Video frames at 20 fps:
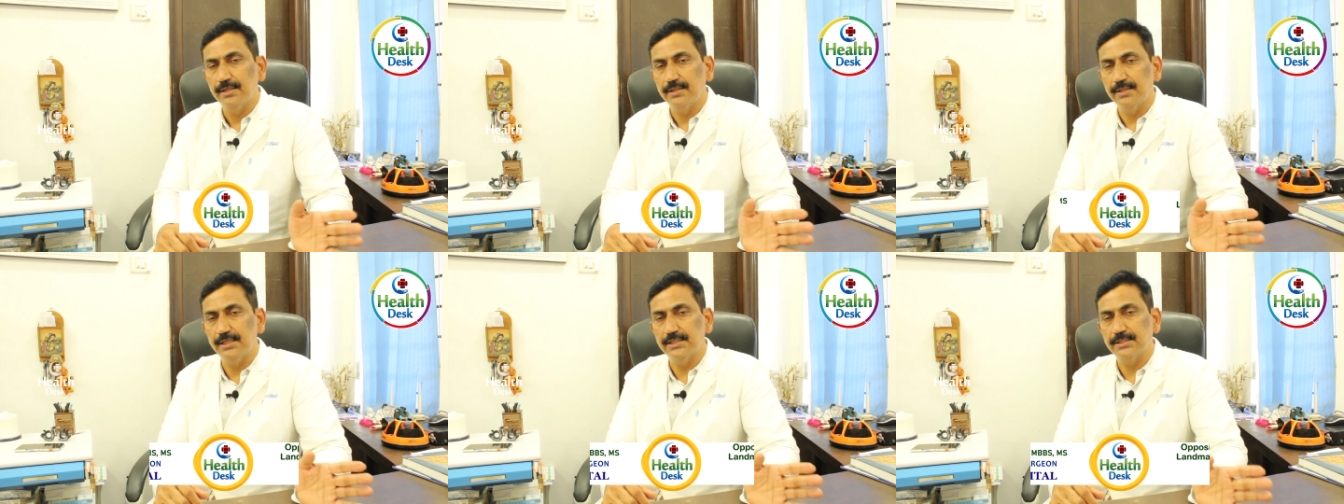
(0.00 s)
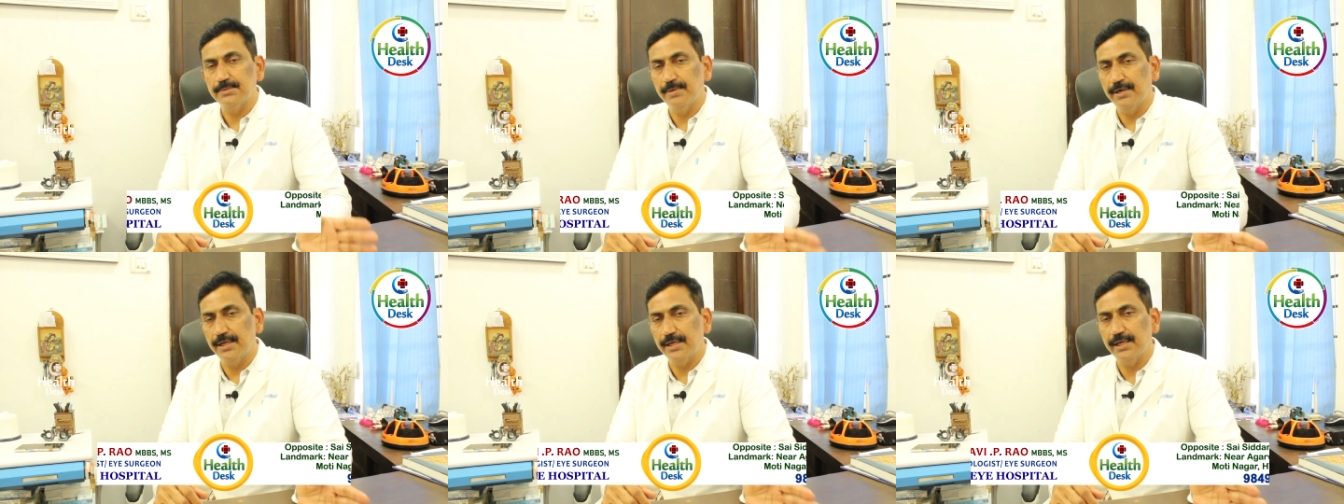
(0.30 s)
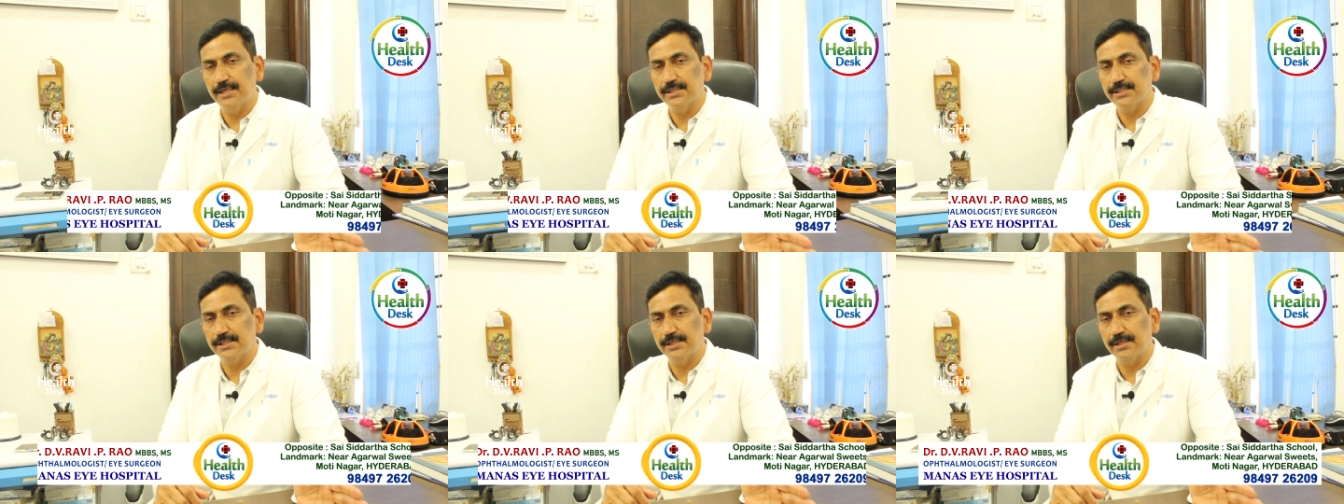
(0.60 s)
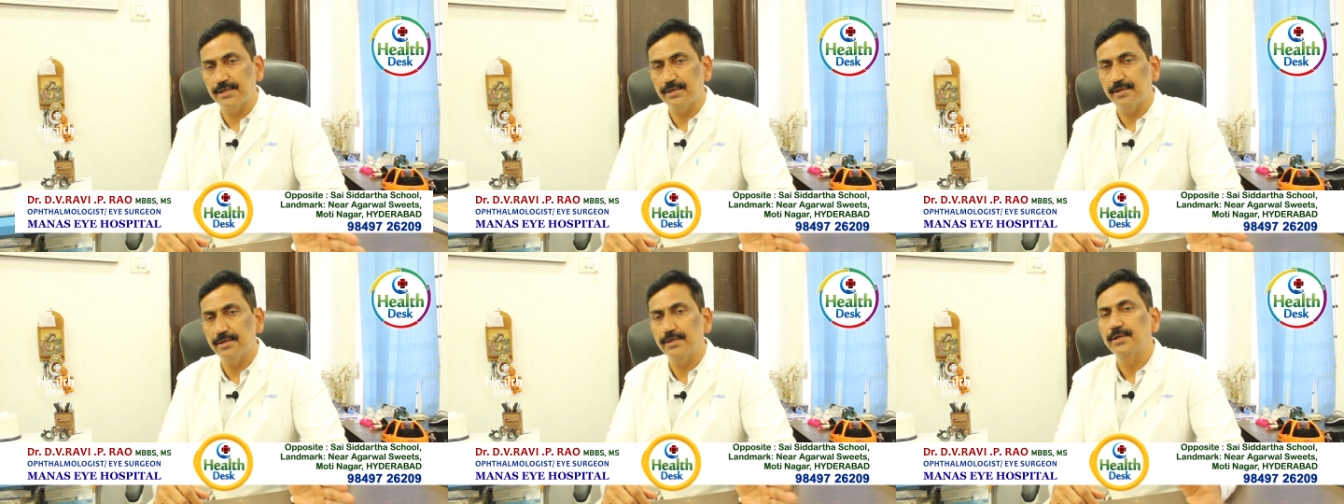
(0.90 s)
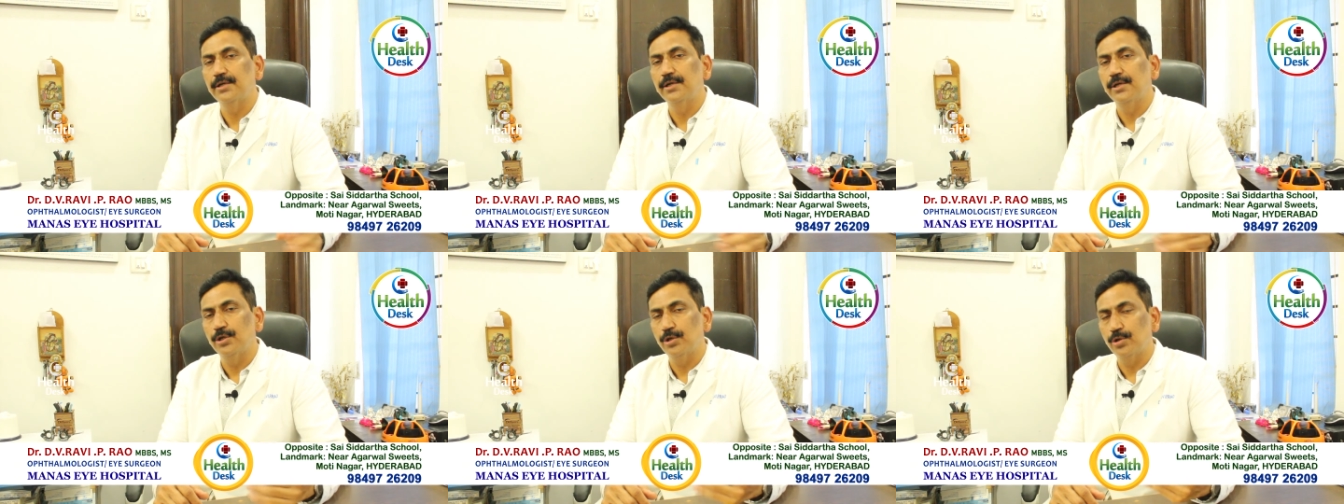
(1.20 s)
this
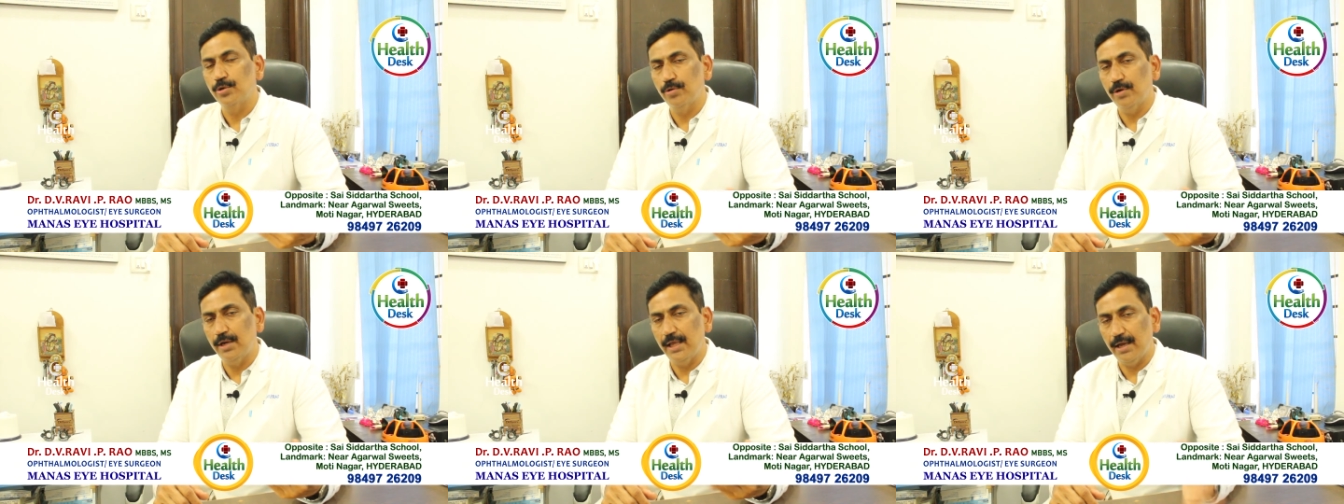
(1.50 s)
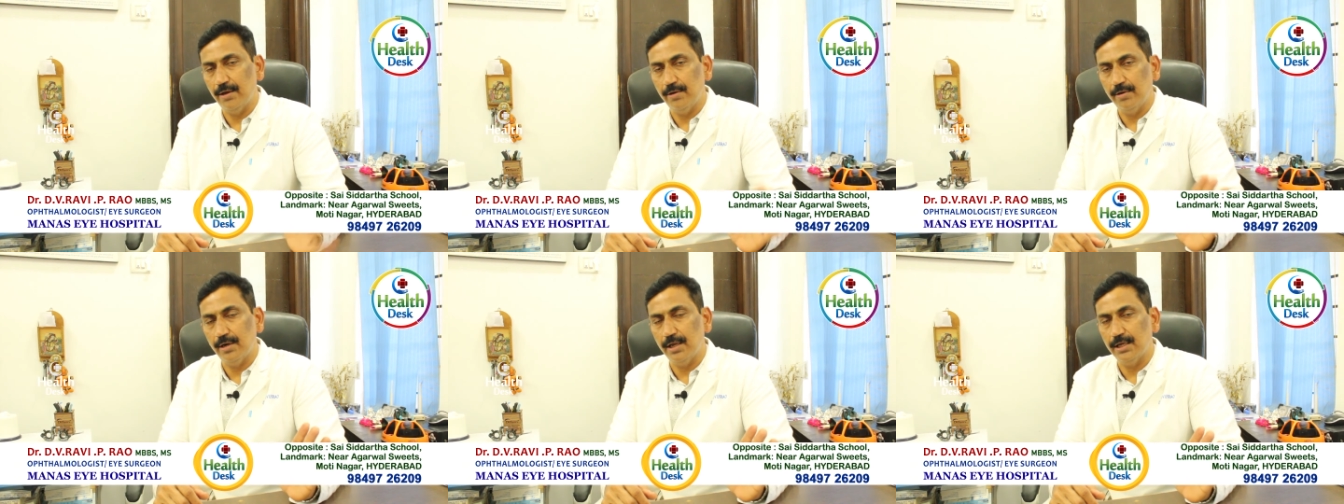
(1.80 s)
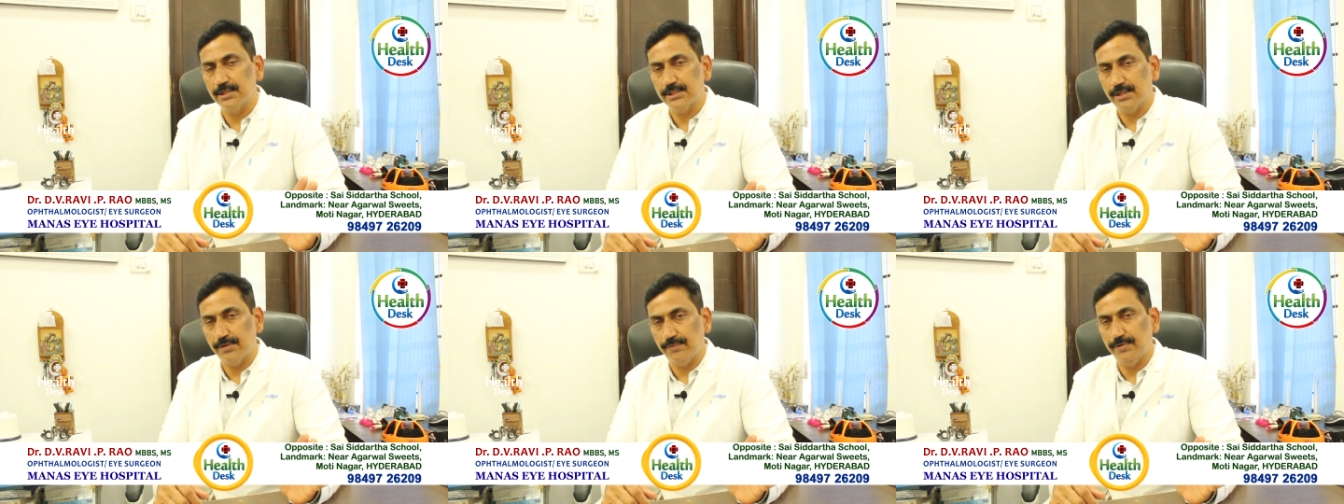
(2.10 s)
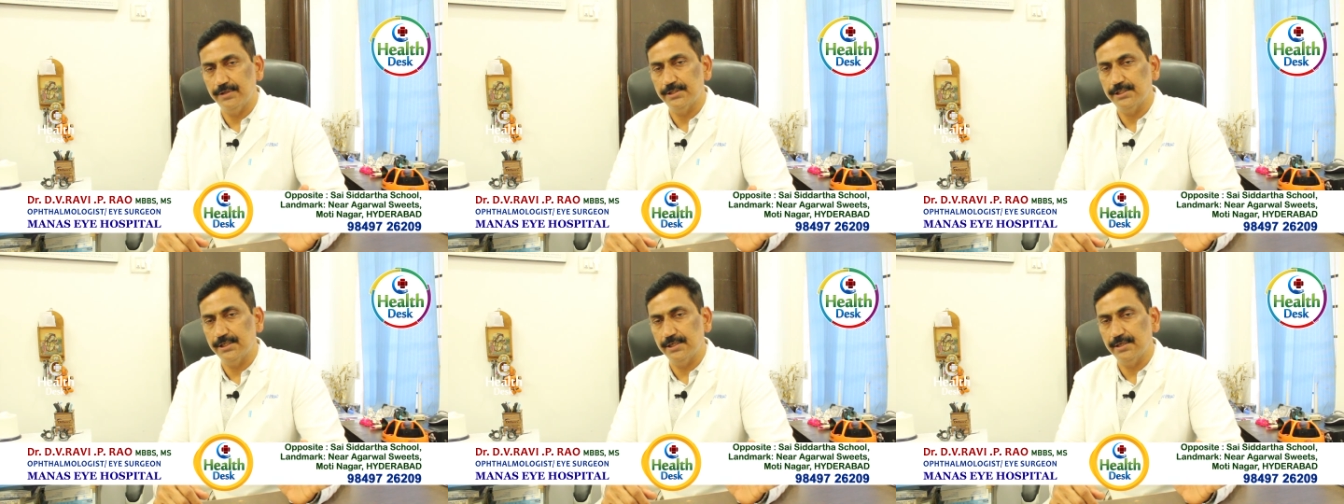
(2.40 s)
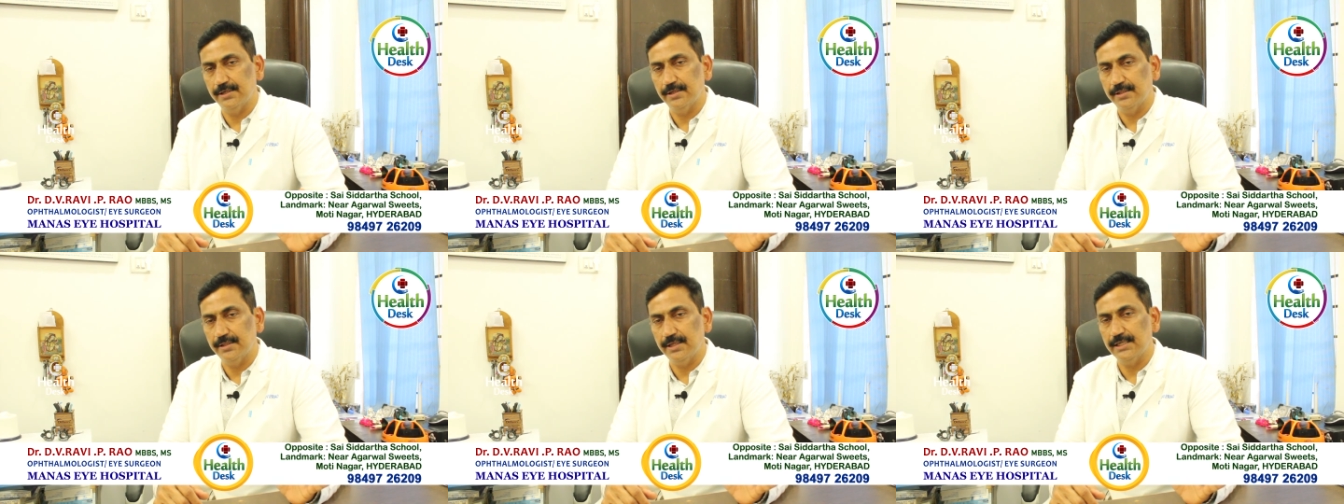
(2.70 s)
medication, you will have loss of
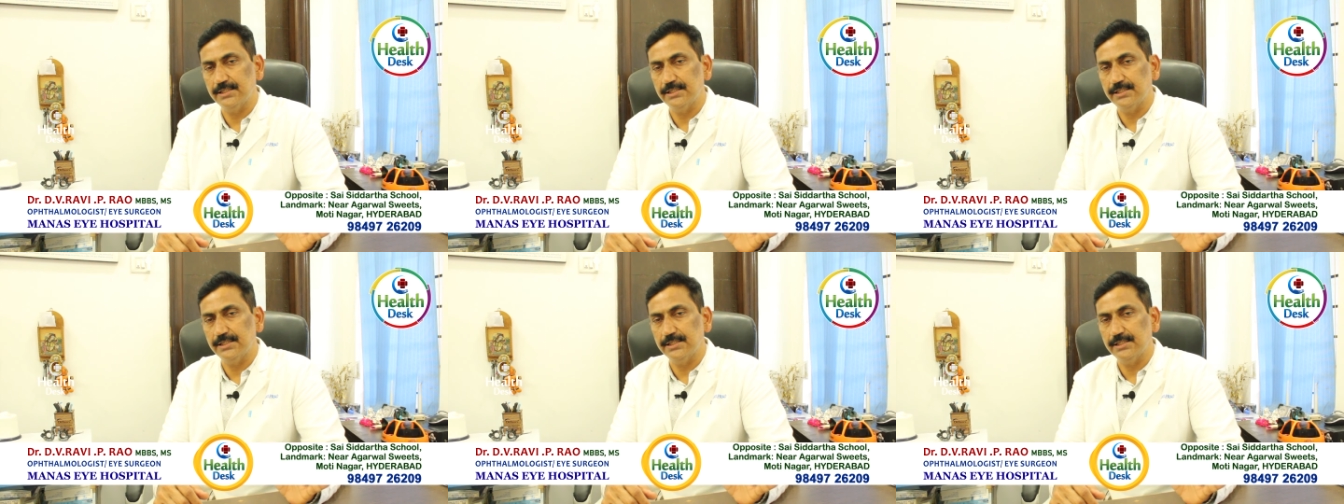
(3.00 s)
vision.